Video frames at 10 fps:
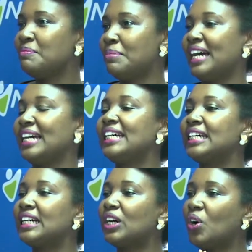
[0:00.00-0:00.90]
bank
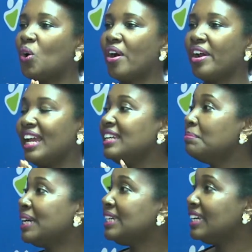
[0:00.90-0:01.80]
or any
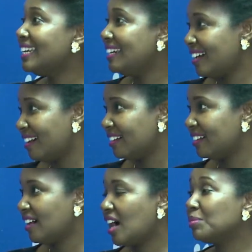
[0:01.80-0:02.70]
money lender
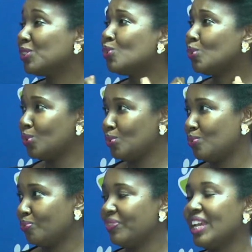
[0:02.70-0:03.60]
comes to you.
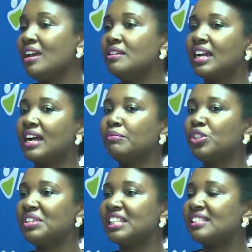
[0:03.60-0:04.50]
They come to
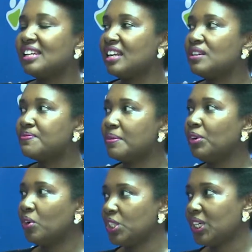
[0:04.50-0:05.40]
you with a standard form
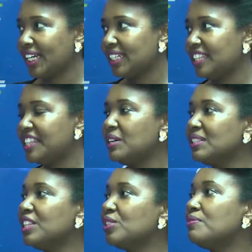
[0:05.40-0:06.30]
contract.
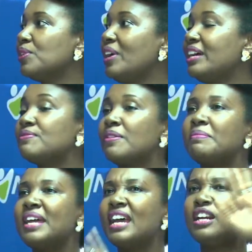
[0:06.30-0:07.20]
Thousands of lawyers from
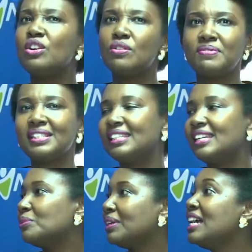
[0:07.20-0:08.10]
their head
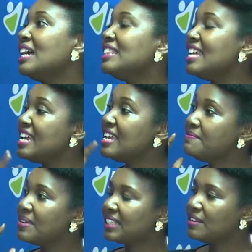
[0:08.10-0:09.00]
offices, they
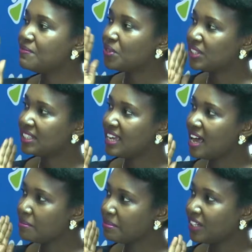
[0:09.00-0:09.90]
invest. If you see
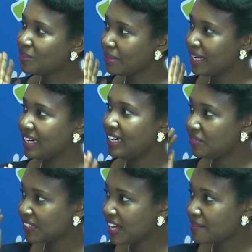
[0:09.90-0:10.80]
how much money
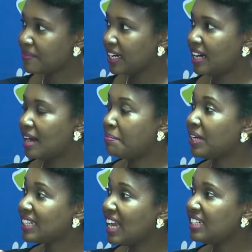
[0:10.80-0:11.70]
leaves Africa,
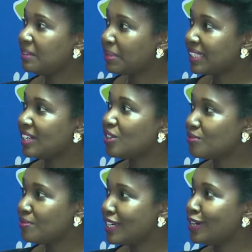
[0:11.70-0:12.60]
about 80%
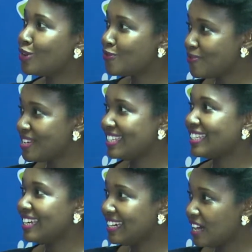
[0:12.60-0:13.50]
of legal fees
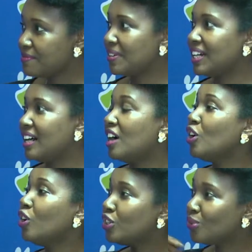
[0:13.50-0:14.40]
in Africa
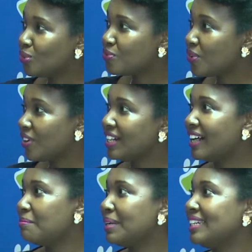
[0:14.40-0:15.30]
go to foreign
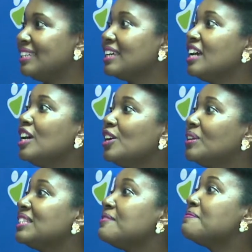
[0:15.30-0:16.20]
companies,
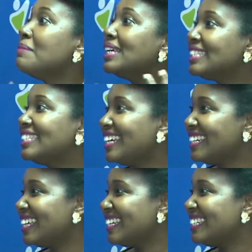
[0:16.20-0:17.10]
because they've mastered
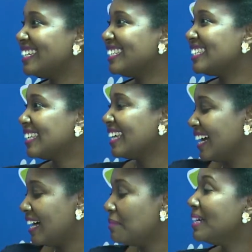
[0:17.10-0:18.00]
that it's
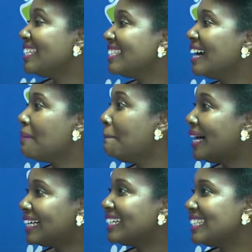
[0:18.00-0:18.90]
companies like
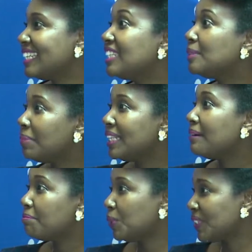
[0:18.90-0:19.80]
banks that spend the
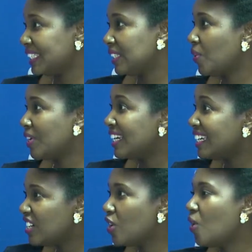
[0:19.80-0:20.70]
most on
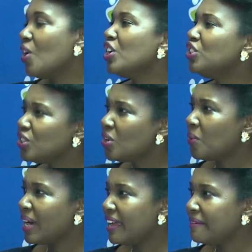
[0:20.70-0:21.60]
legal. Do you know
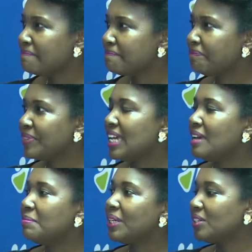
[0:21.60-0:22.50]
why?
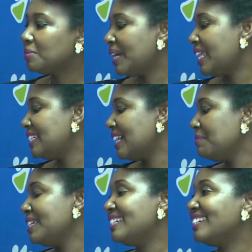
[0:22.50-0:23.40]
Because by the time
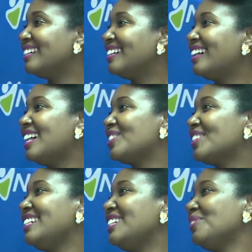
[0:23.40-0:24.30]
he
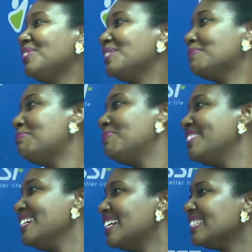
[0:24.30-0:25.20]
casually gives this
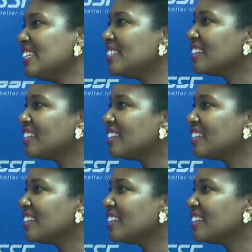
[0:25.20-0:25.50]
thing and says,